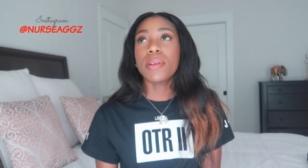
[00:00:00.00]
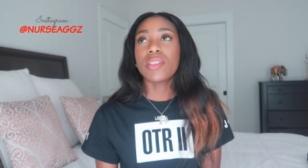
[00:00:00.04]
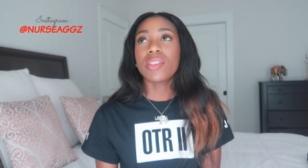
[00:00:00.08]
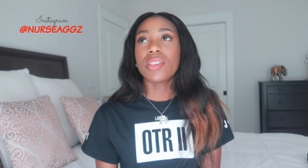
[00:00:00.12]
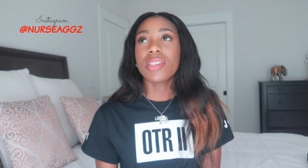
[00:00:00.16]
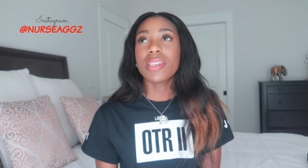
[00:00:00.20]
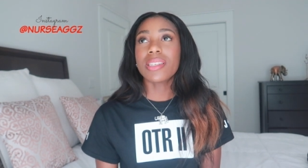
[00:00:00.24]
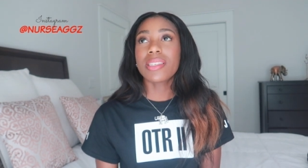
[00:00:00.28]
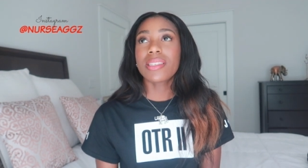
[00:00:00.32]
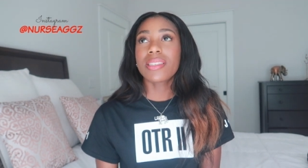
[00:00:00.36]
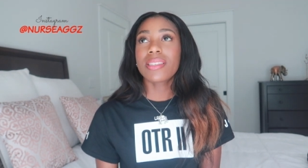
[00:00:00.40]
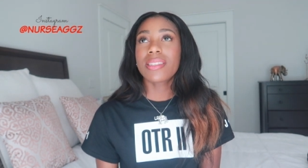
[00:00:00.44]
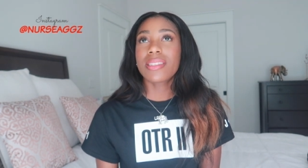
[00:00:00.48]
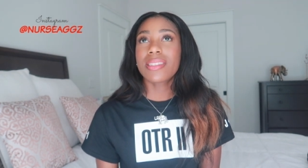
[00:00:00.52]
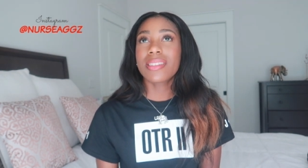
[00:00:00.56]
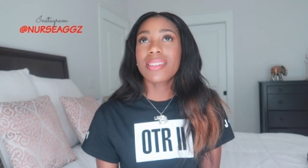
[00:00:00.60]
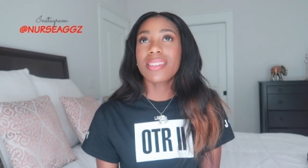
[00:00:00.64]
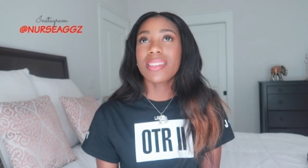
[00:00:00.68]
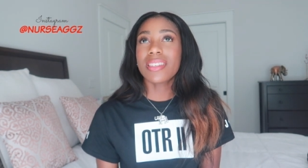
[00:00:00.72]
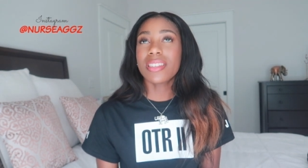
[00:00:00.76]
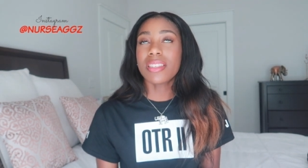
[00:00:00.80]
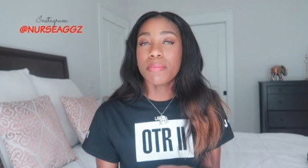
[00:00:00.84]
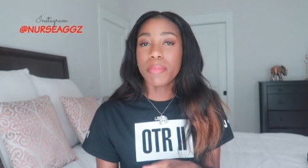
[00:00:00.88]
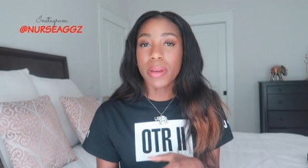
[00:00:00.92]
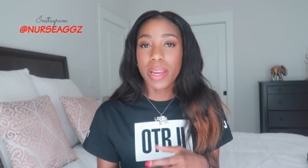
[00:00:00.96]

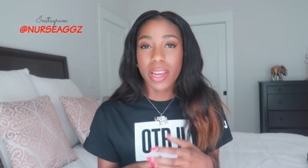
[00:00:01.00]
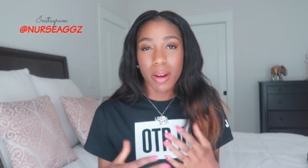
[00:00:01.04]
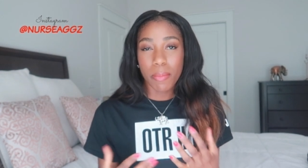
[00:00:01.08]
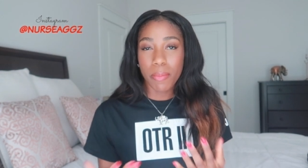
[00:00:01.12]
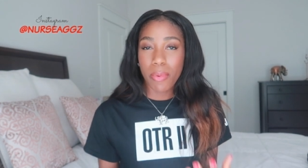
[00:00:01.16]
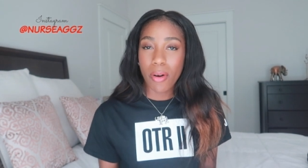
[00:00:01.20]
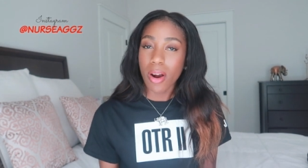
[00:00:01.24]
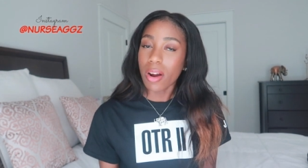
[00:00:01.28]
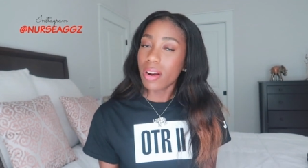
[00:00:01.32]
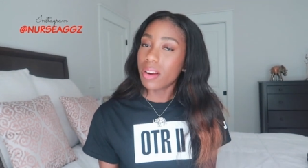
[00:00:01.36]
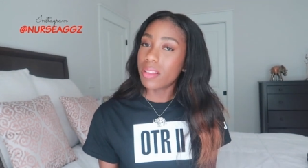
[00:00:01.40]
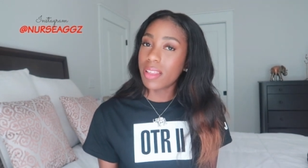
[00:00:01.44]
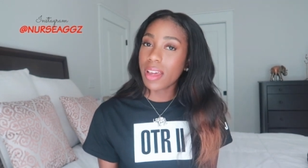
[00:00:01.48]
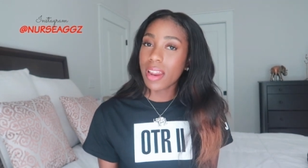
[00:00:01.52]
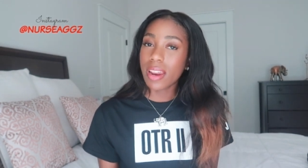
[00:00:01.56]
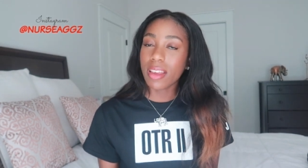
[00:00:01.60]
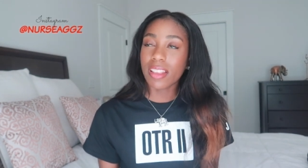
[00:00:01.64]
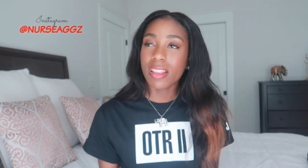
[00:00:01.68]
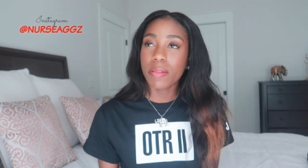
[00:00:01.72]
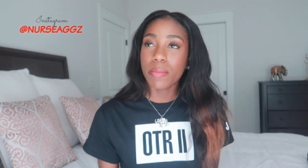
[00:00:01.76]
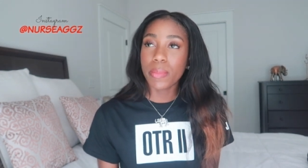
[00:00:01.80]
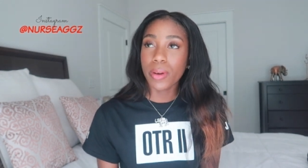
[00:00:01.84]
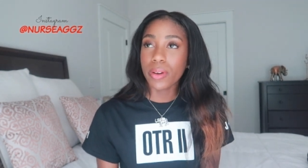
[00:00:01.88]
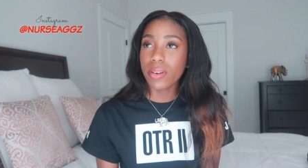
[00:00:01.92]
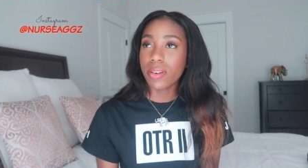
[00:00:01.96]
Just being a part of that
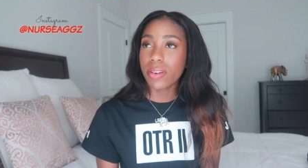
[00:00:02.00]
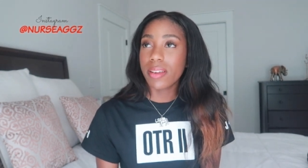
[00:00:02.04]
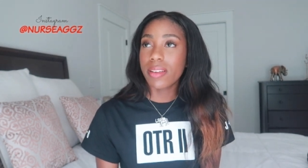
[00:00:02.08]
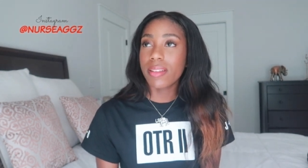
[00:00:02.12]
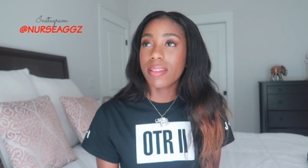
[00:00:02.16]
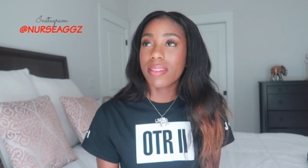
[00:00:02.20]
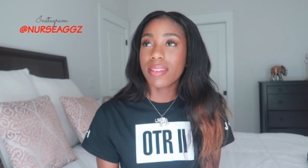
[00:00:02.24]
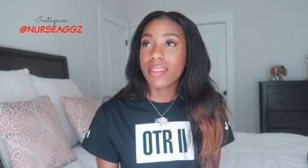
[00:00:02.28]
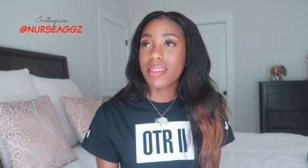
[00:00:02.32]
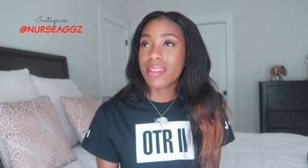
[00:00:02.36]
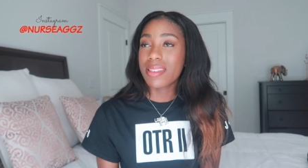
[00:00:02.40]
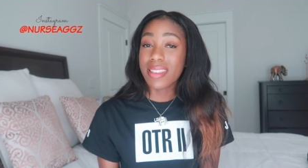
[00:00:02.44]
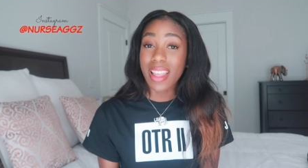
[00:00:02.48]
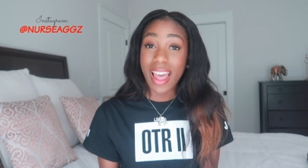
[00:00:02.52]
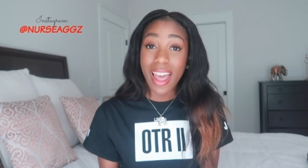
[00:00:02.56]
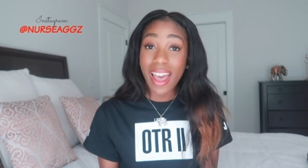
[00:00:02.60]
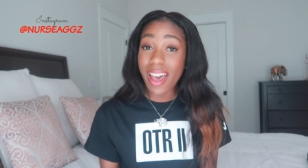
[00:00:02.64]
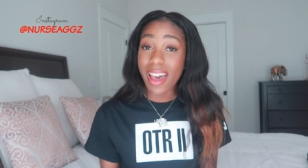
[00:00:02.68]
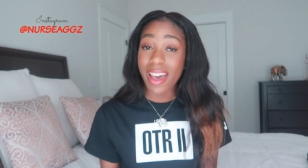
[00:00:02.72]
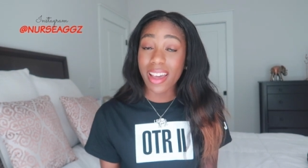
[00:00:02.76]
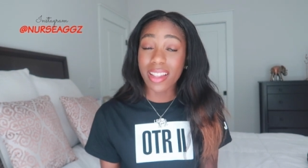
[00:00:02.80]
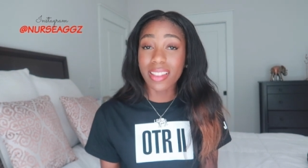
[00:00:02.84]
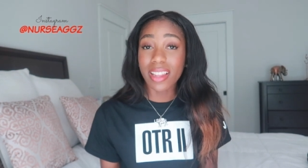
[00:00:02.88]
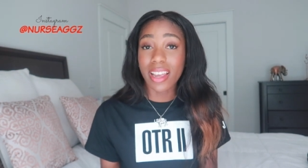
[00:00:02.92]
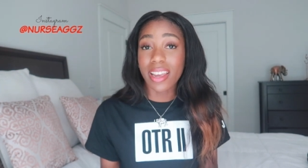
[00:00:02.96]
experience is
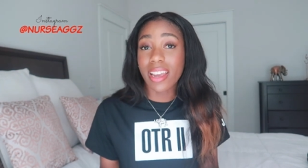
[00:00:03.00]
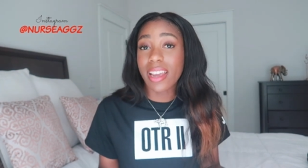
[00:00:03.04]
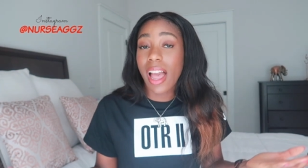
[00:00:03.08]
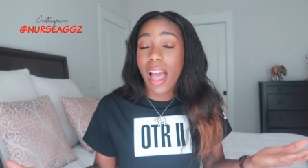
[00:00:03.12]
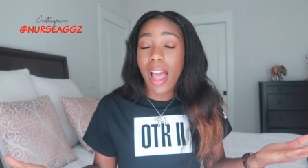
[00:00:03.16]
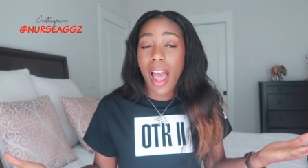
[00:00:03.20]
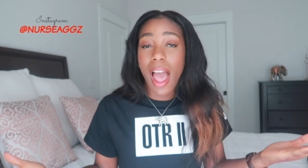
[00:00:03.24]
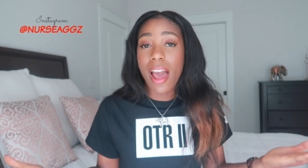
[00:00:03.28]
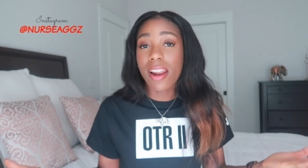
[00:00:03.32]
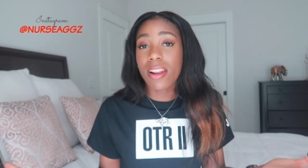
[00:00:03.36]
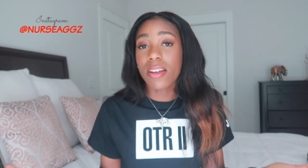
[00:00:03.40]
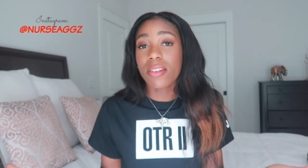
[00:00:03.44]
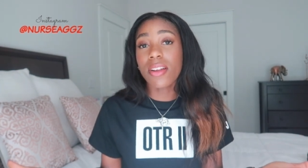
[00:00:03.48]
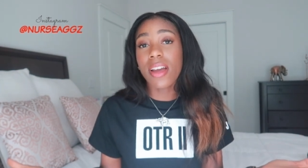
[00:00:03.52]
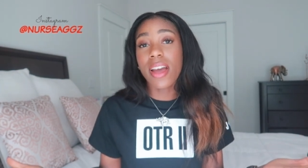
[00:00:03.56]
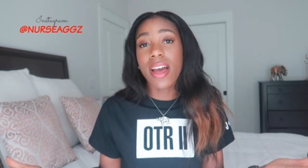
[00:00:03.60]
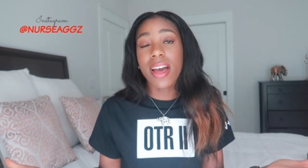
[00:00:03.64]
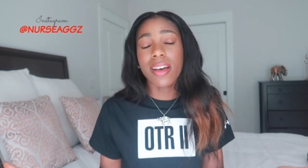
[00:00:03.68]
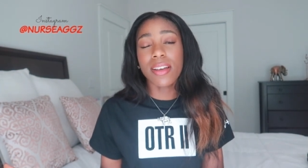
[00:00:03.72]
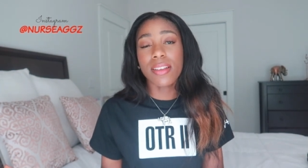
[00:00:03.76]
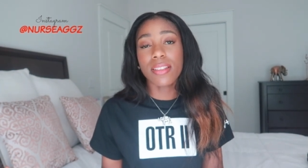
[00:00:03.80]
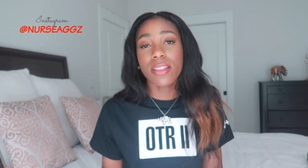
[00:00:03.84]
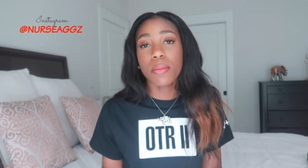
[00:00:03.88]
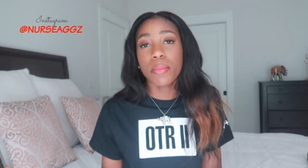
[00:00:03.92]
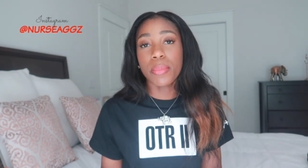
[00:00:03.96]
sad. Like, I don't know
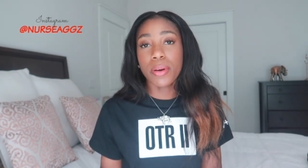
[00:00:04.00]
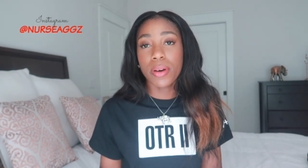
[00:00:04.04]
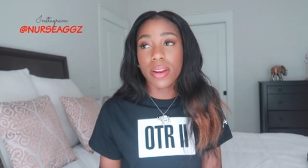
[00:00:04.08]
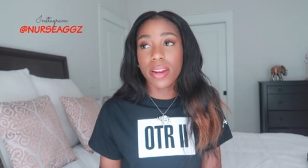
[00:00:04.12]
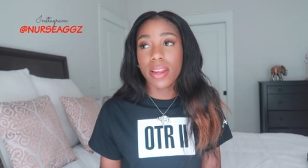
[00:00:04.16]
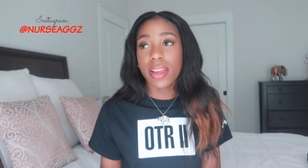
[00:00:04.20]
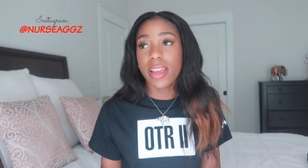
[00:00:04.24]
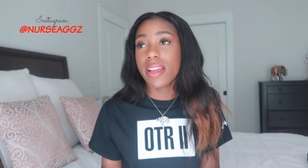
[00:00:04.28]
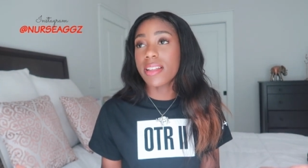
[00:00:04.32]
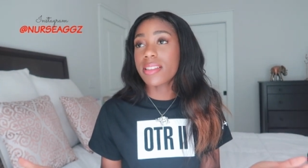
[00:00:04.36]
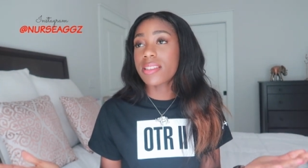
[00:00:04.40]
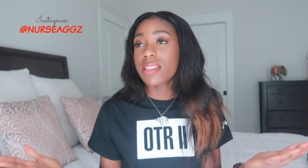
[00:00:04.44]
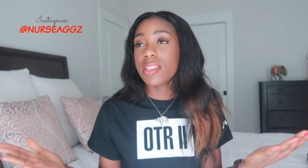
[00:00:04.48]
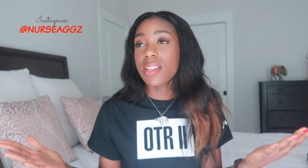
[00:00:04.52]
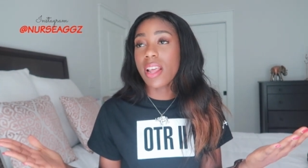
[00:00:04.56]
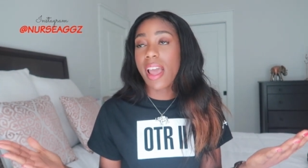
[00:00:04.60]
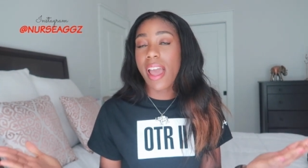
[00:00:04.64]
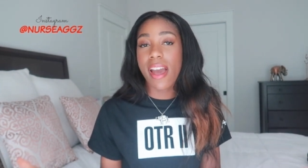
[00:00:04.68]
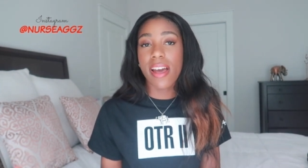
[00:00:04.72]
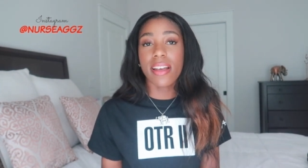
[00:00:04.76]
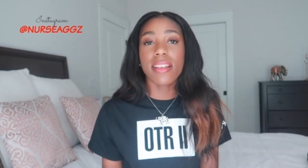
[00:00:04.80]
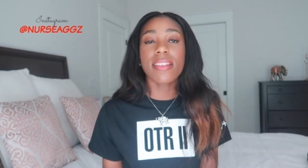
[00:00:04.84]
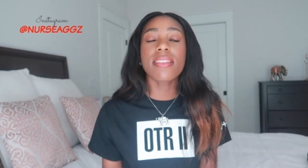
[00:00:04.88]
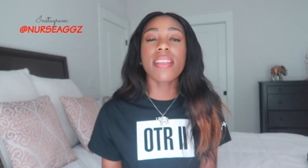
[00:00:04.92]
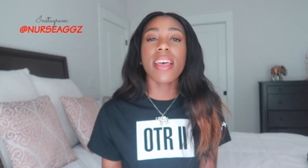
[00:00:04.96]
how else to put it. It's
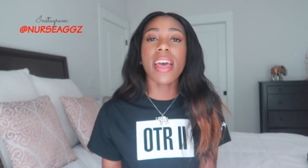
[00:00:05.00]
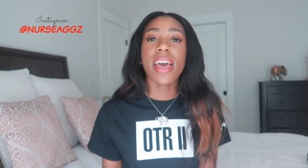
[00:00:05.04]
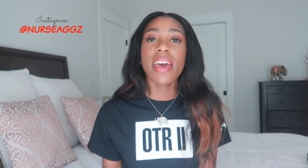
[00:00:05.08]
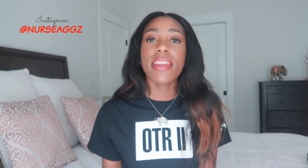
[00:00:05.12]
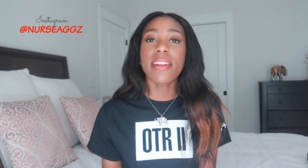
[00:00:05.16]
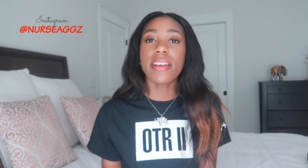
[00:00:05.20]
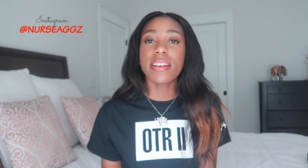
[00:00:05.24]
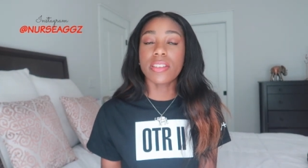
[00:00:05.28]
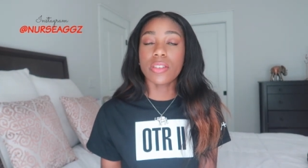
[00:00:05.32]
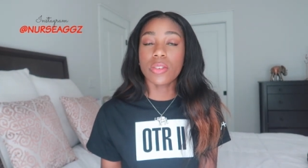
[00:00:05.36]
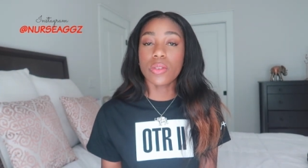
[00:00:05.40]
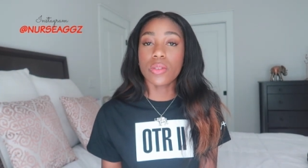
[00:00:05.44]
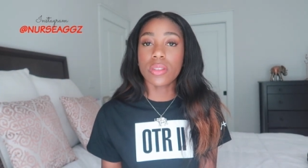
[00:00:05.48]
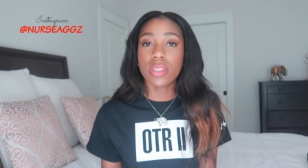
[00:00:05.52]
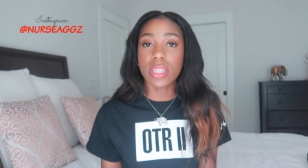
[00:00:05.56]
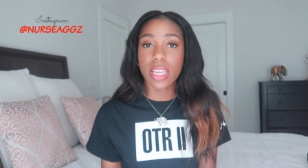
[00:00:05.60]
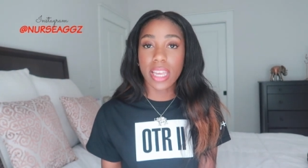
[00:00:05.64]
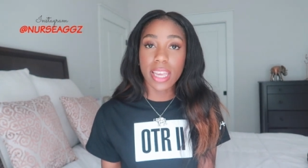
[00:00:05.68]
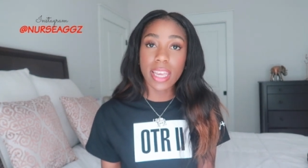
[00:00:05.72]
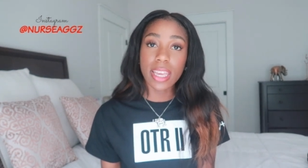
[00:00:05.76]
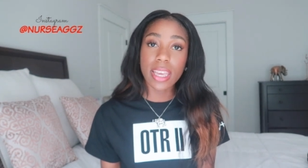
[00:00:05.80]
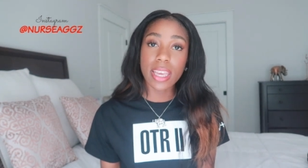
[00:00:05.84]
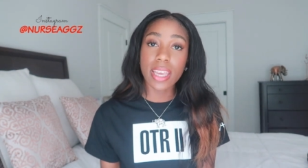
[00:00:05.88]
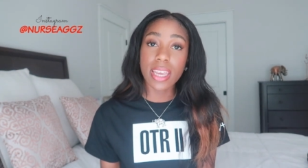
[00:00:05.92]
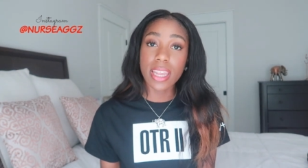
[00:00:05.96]
as sad as you
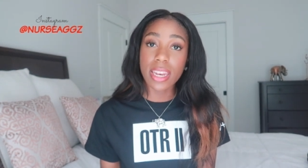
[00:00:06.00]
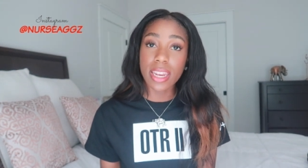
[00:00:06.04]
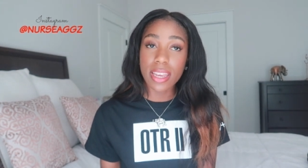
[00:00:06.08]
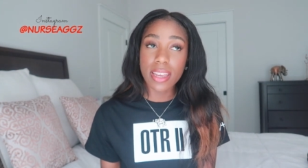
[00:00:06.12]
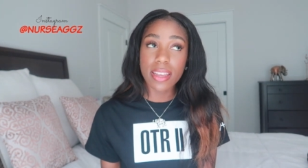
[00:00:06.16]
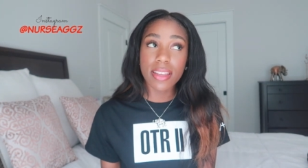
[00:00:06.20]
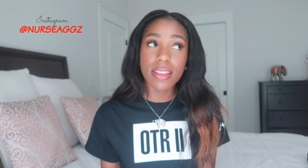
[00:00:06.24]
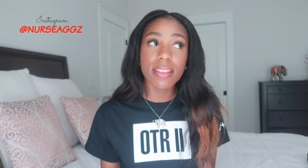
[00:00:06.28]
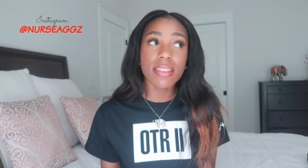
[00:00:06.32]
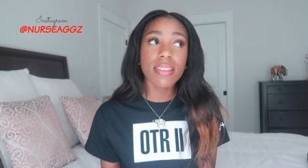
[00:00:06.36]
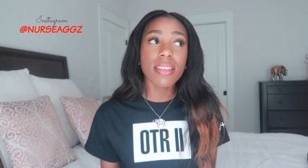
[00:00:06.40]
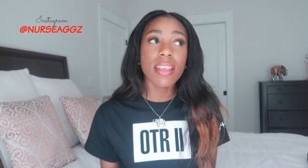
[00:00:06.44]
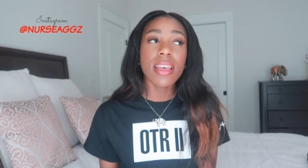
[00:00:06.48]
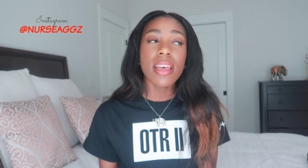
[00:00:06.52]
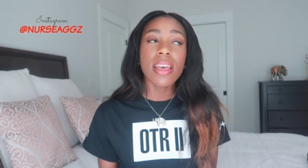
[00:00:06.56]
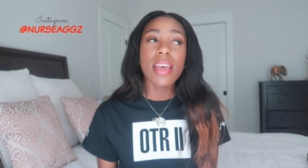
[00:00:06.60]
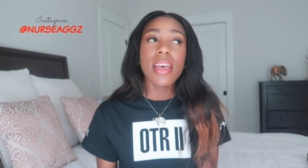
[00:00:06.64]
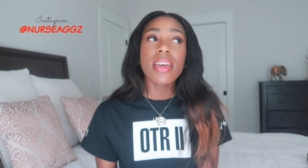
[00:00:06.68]
think it is.